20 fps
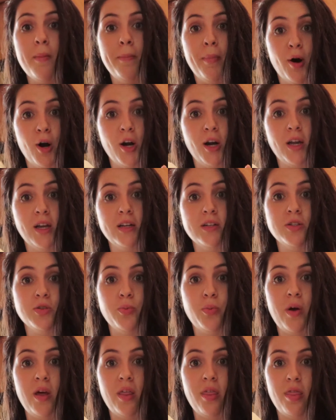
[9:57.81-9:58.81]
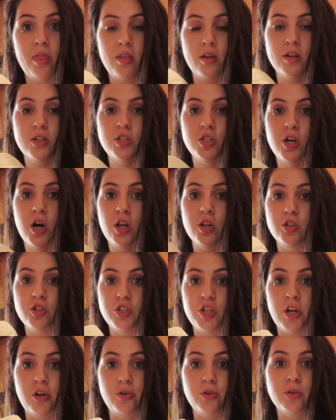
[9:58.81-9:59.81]
bargained with the Dollar
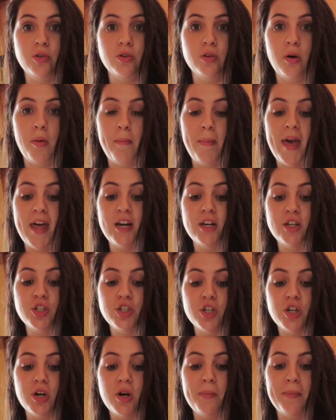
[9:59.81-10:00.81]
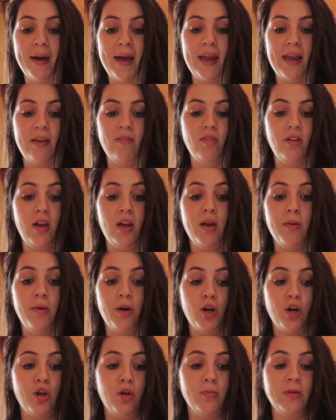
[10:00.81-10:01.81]
General manager by giving him
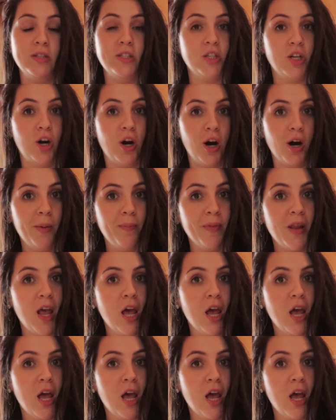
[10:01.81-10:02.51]
a Cuban cigar.